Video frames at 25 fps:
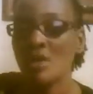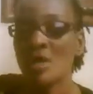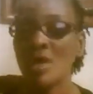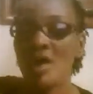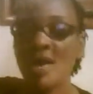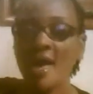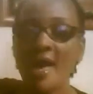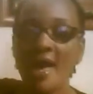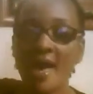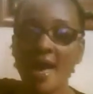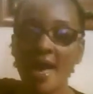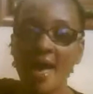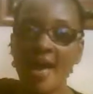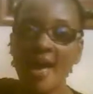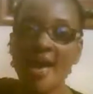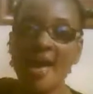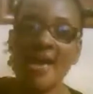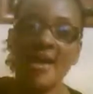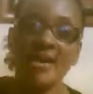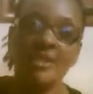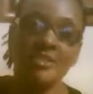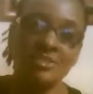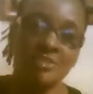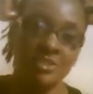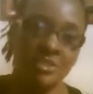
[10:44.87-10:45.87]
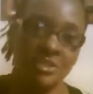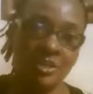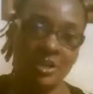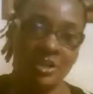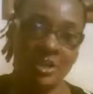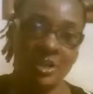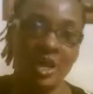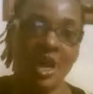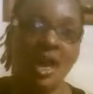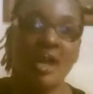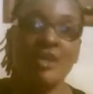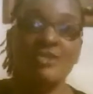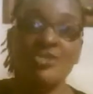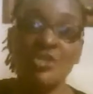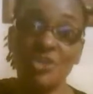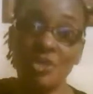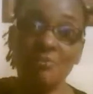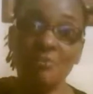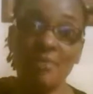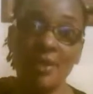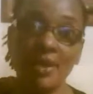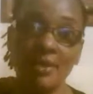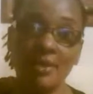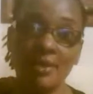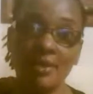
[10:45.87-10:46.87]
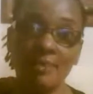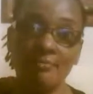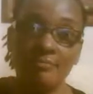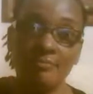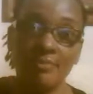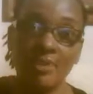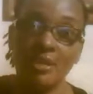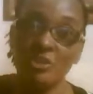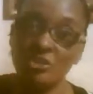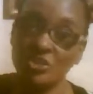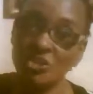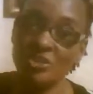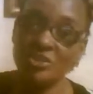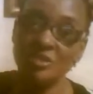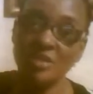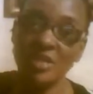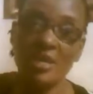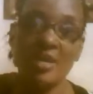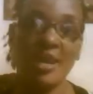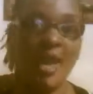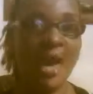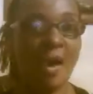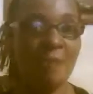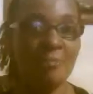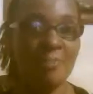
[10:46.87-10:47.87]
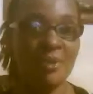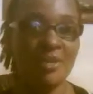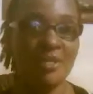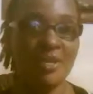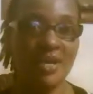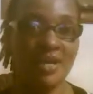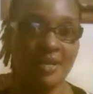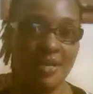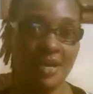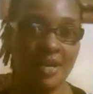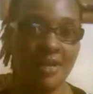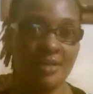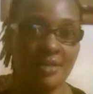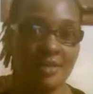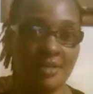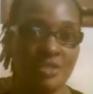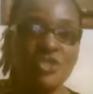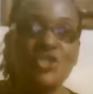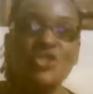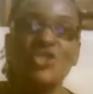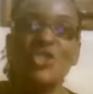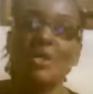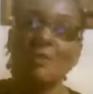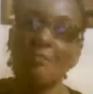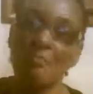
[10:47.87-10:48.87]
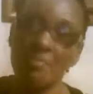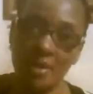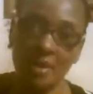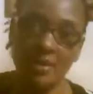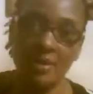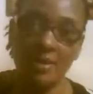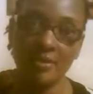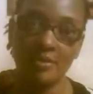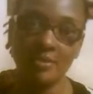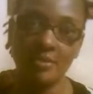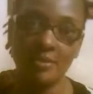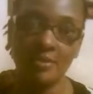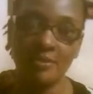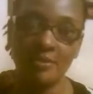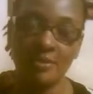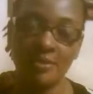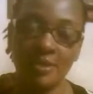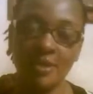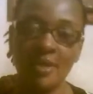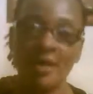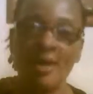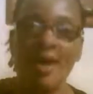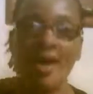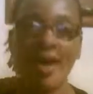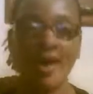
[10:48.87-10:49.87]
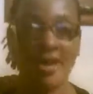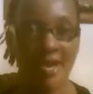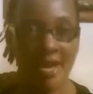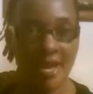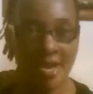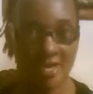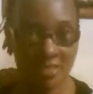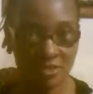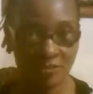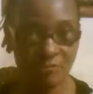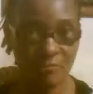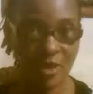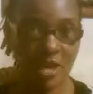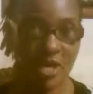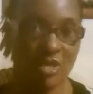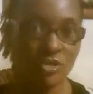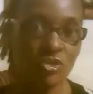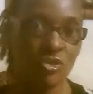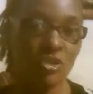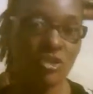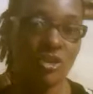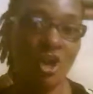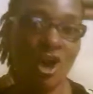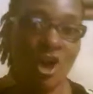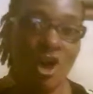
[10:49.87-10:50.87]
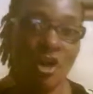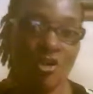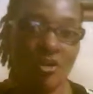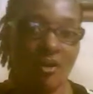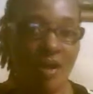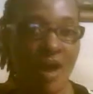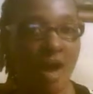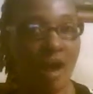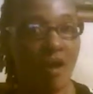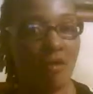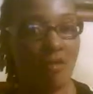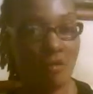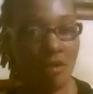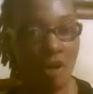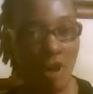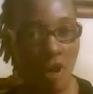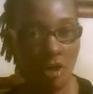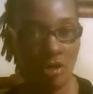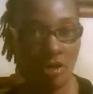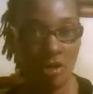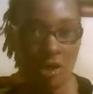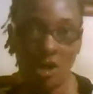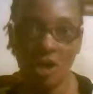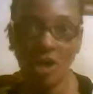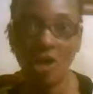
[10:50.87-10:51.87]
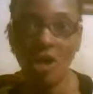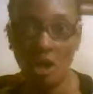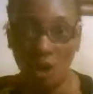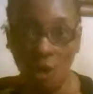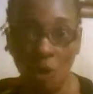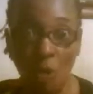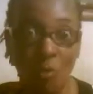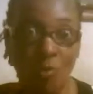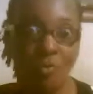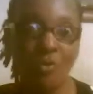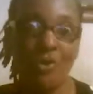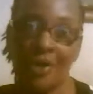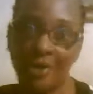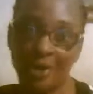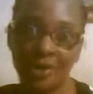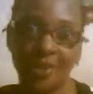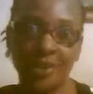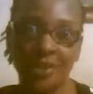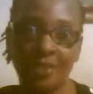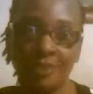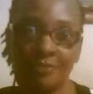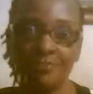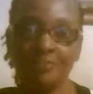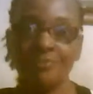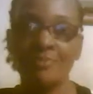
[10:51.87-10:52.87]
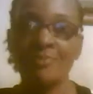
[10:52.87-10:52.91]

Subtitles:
And she meant it. And she said, I'll be there later. She meant it. And as Phaedra called her out and called her a home wrecker.